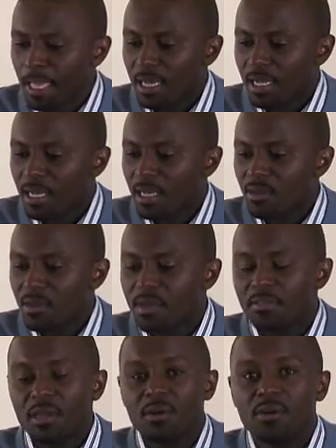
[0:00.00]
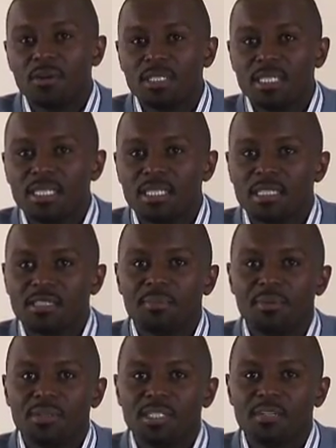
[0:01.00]
You have the coordinators and
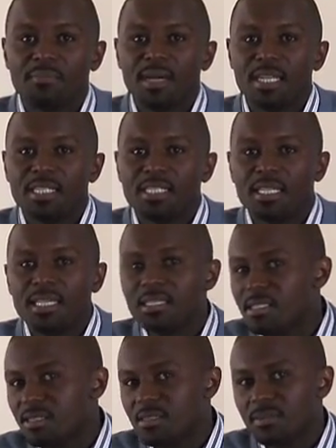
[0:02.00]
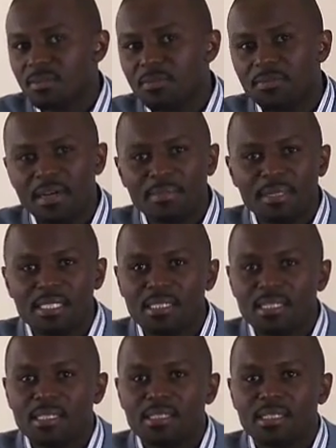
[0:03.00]
project managers,
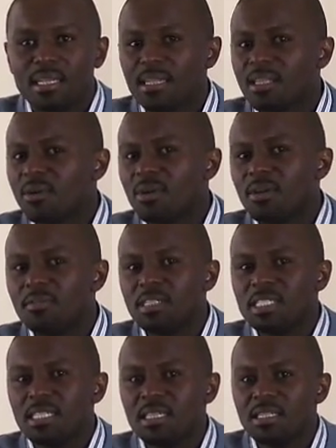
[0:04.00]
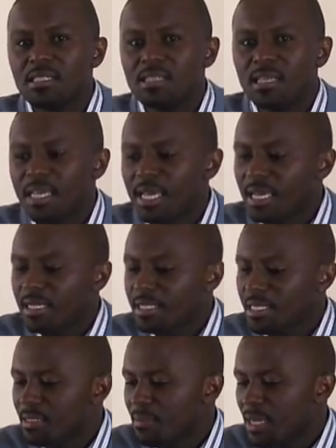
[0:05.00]
pharmacists, clinical officers,
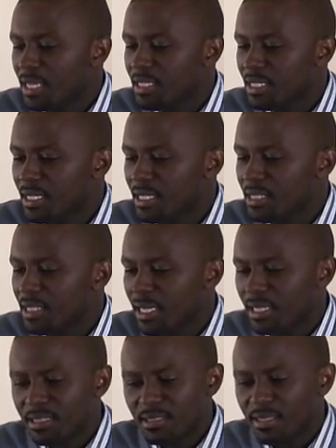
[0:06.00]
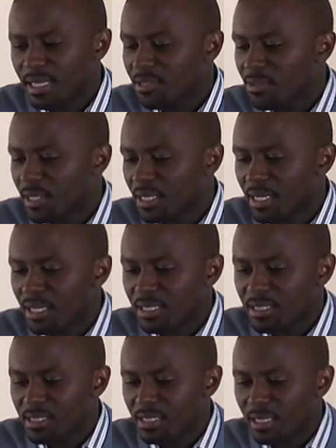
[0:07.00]
data managers, and entry
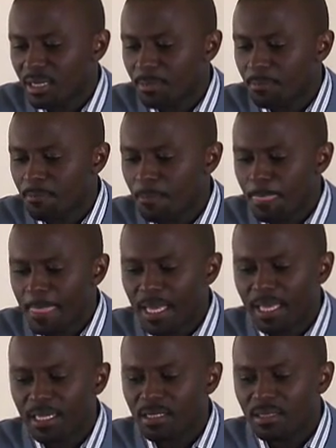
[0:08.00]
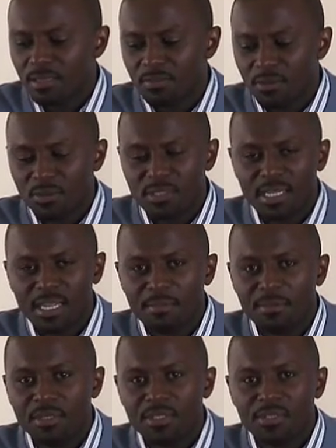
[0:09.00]
clerks, and of course the
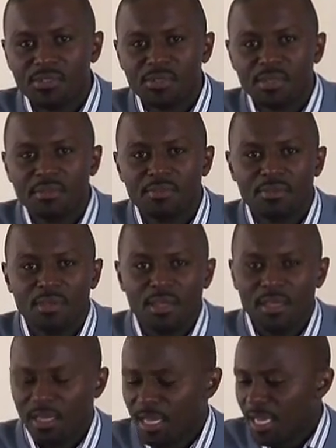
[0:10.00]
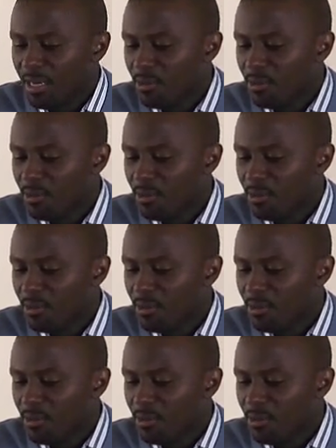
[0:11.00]
laboratory staff, and